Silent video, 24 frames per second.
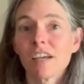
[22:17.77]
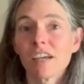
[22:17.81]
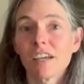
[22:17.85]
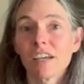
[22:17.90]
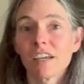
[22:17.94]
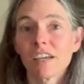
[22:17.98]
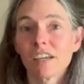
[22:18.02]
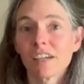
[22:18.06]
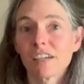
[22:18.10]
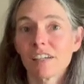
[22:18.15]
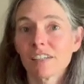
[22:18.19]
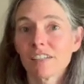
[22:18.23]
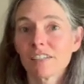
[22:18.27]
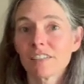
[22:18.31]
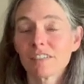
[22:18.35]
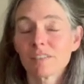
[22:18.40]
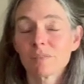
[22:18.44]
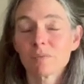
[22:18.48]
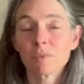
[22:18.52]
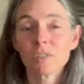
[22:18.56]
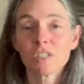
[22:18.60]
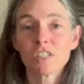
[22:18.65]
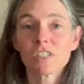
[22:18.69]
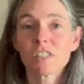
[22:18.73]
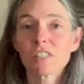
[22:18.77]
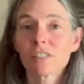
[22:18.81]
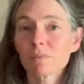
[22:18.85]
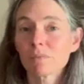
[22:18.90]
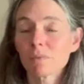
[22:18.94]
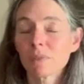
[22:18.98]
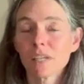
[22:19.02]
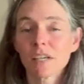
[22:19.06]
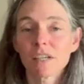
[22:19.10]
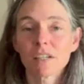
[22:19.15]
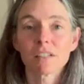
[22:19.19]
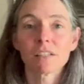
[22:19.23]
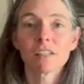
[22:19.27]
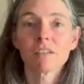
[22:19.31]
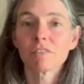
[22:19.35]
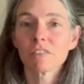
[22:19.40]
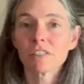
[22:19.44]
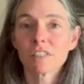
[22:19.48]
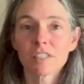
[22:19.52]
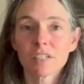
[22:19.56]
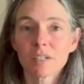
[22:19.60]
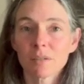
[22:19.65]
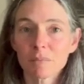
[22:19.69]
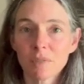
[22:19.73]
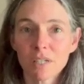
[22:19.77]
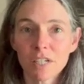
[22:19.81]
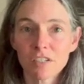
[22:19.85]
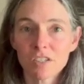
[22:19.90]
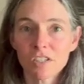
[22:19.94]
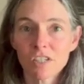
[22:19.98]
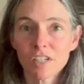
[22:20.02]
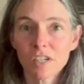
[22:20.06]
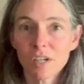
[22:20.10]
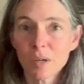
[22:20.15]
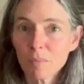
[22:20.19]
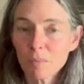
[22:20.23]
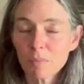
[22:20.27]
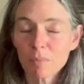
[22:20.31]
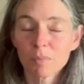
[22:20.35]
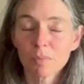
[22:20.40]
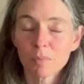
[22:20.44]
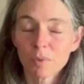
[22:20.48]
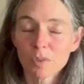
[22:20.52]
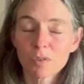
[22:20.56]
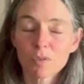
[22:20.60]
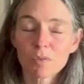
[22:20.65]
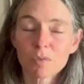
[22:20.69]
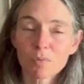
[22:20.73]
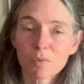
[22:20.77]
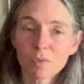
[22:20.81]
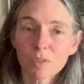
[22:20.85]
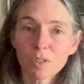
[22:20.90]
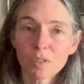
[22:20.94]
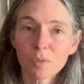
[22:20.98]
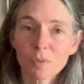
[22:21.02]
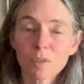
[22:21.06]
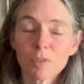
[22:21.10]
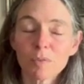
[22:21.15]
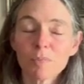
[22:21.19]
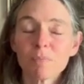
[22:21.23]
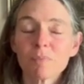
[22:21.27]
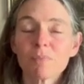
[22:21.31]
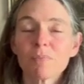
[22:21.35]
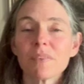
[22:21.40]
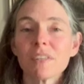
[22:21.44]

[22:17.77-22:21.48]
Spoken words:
and we had a lovely time catching up, which was really cool.